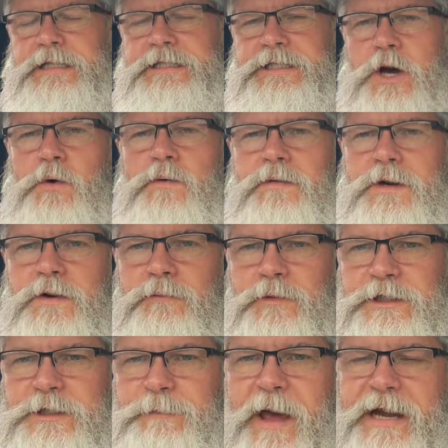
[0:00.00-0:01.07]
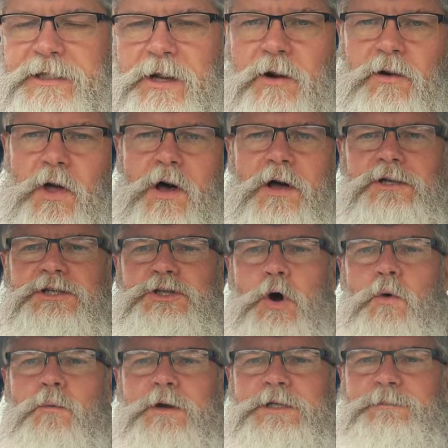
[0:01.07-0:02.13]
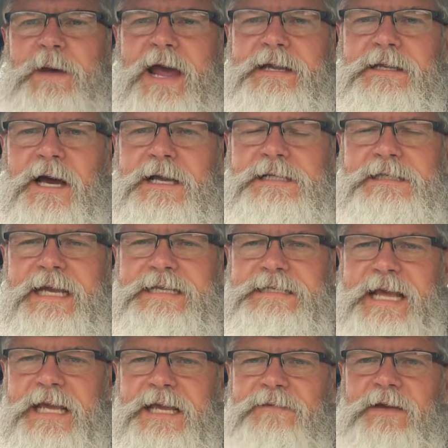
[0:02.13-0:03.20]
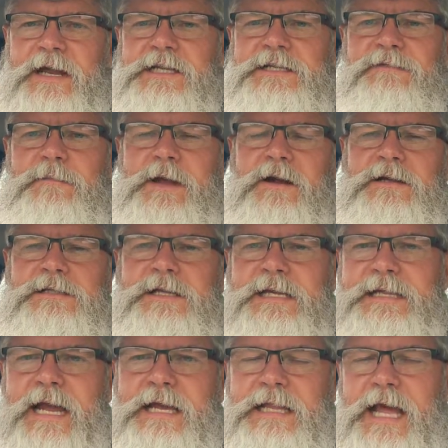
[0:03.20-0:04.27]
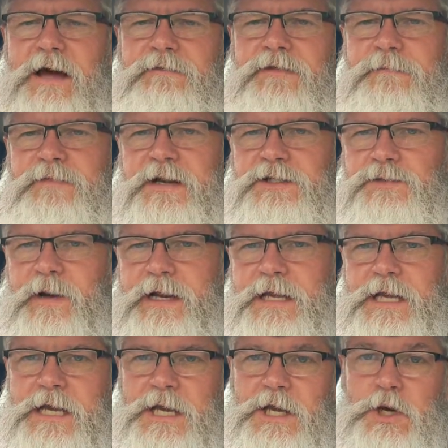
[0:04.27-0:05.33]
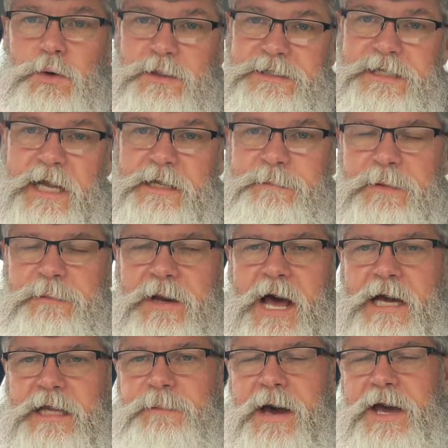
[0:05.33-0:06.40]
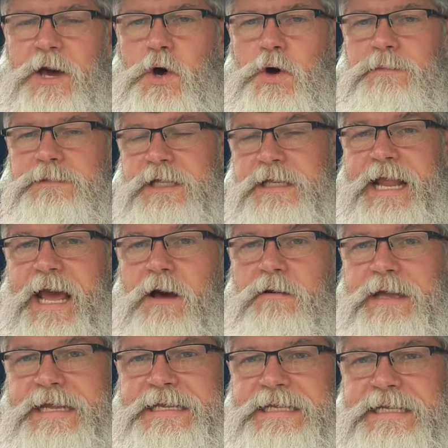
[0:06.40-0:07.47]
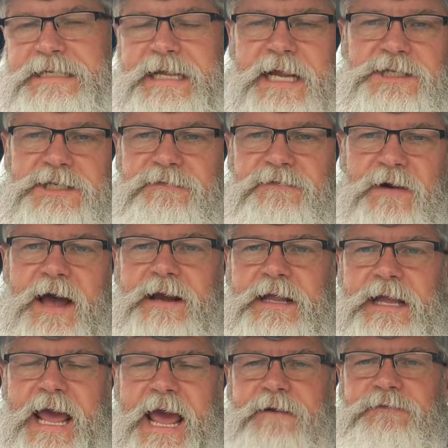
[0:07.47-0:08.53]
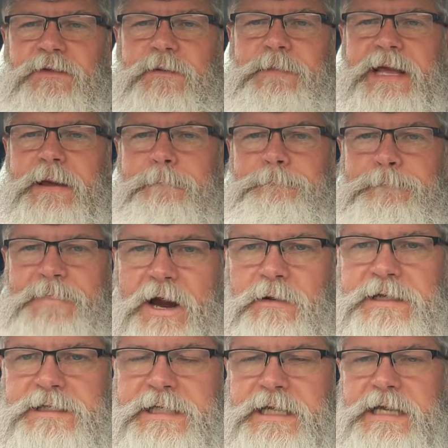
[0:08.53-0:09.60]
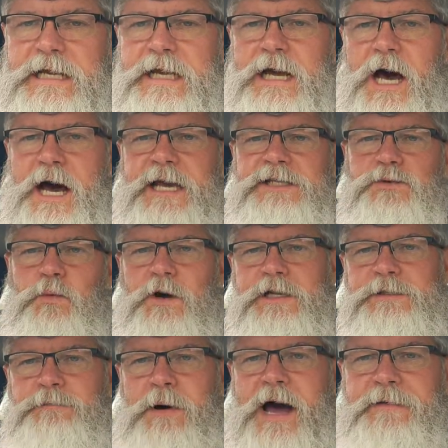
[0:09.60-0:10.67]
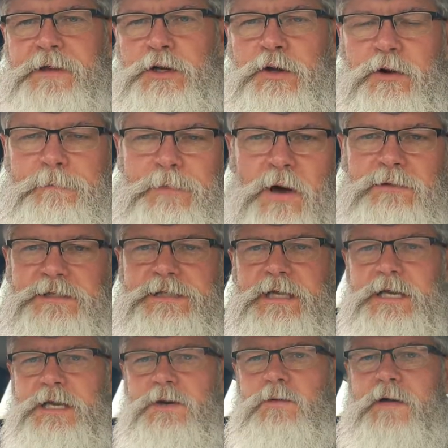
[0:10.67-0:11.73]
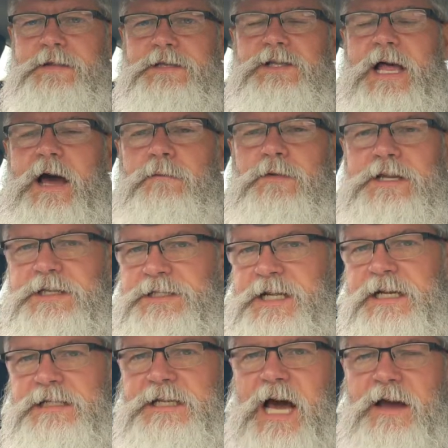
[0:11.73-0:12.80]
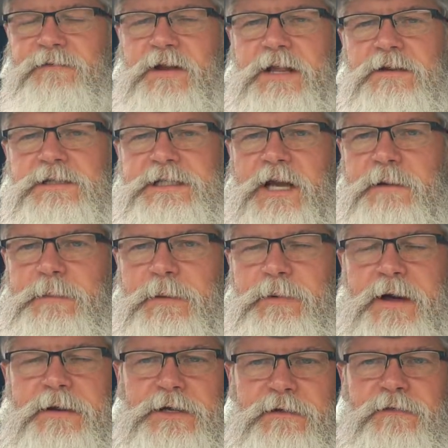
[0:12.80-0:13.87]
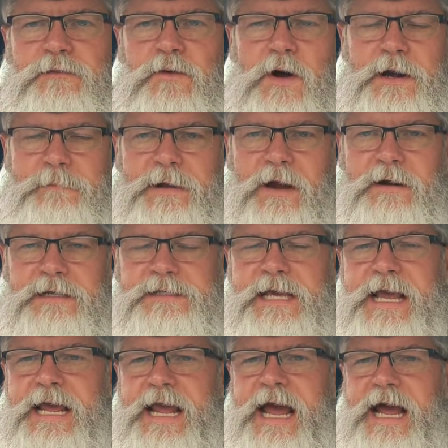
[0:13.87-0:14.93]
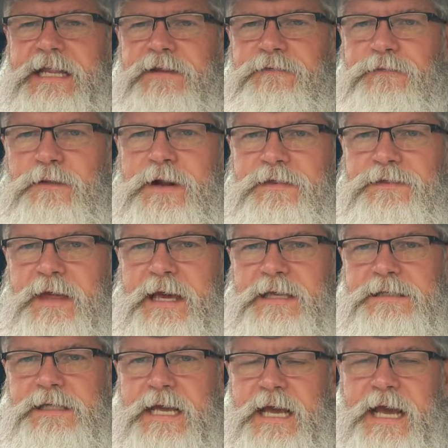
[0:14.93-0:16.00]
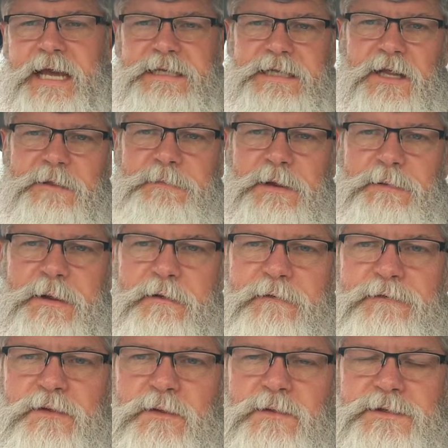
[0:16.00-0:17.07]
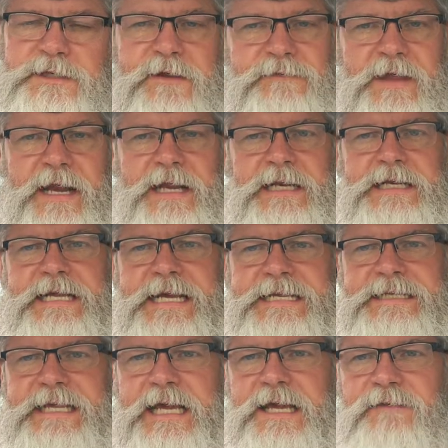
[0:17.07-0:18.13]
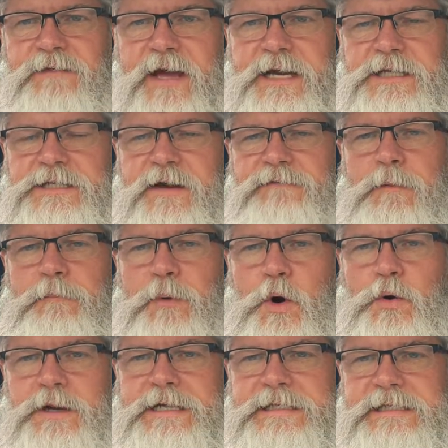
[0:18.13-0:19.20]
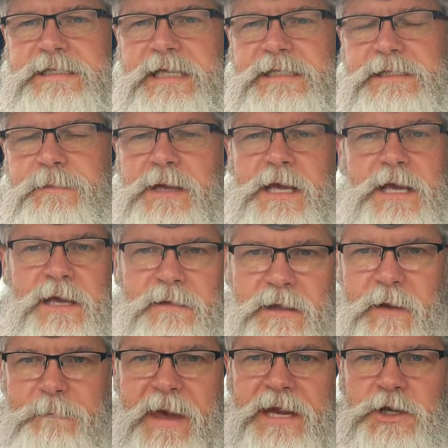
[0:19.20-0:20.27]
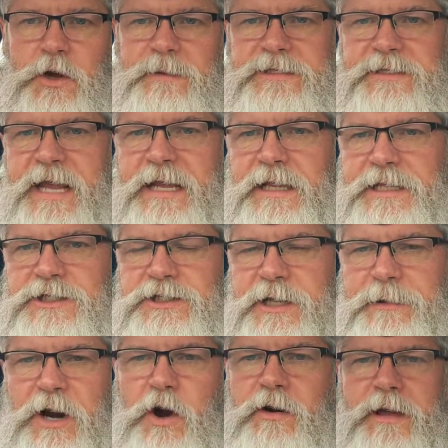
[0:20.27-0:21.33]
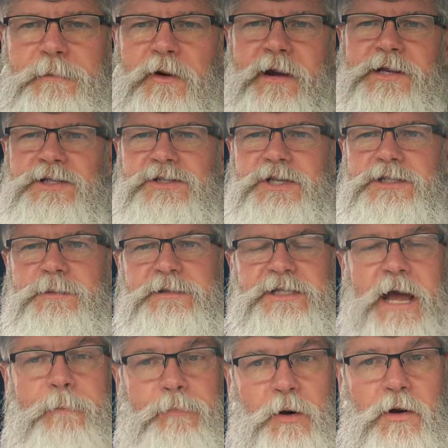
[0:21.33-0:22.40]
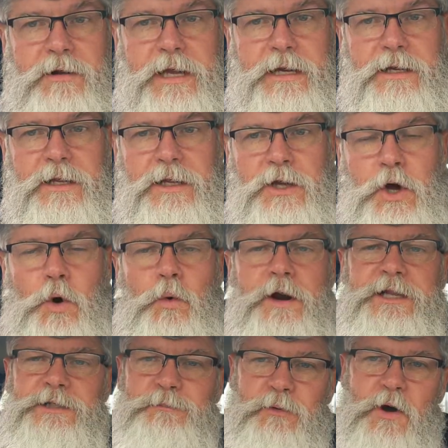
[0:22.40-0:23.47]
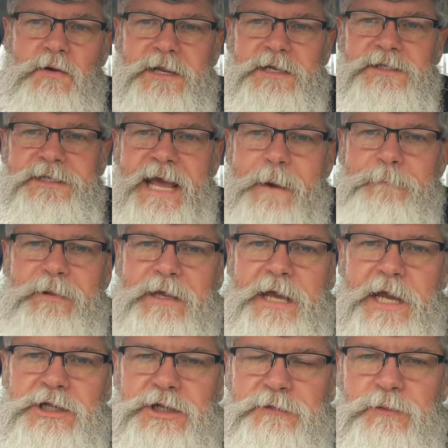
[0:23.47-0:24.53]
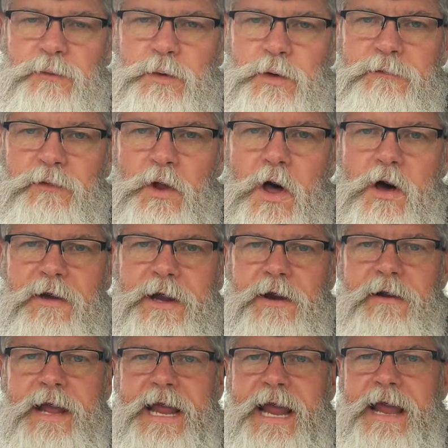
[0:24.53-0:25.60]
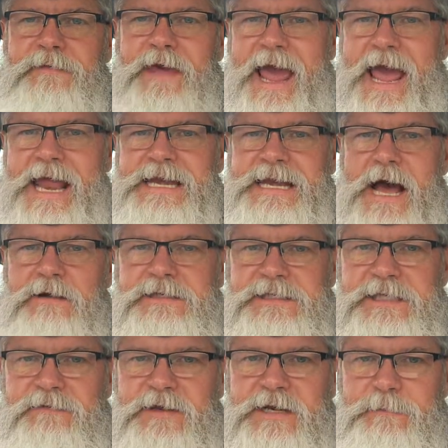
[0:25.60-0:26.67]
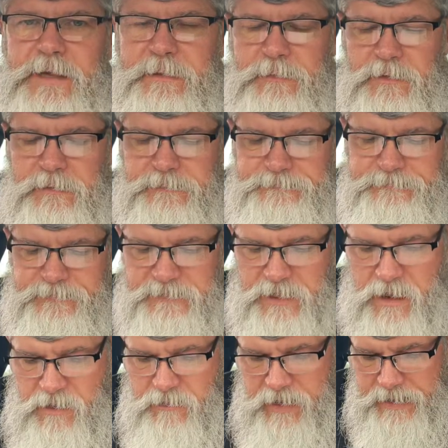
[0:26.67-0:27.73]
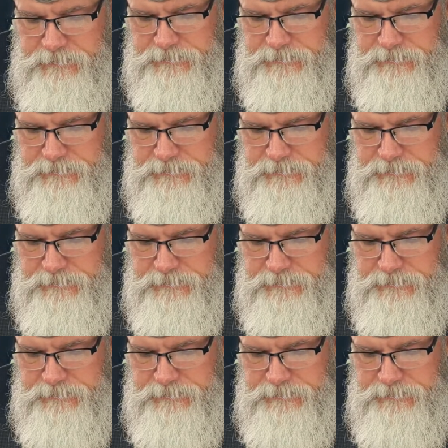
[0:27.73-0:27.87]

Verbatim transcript: Don't respect our laws, don't respect us, and take advantage of Americans like that clown from Venezuela who is telling people to occupy homes and now in detention finally after being embarrassed, ICE was, by the New York Post, while this clown did TikTok videos telling people how to defraud Americans, how to get free things, and telling people they were fools if they didn't take advantage of a broken system. Now, make no mistake, ladies and gentlemen, our immigration system is not broken. What is broken is the application of the rule of law here and the handouts given to people. All right.